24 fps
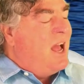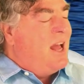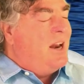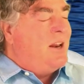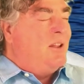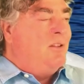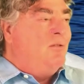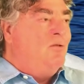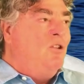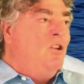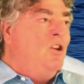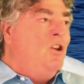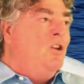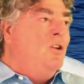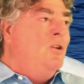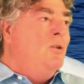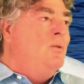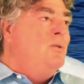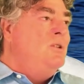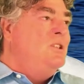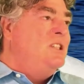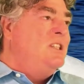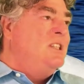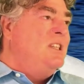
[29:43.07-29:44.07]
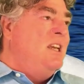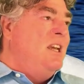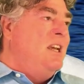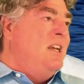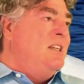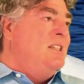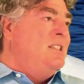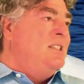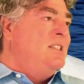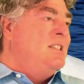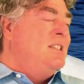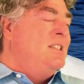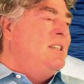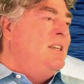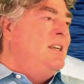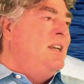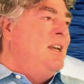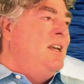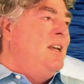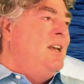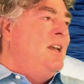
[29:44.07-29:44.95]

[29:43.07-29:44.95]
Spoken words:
Not huge things,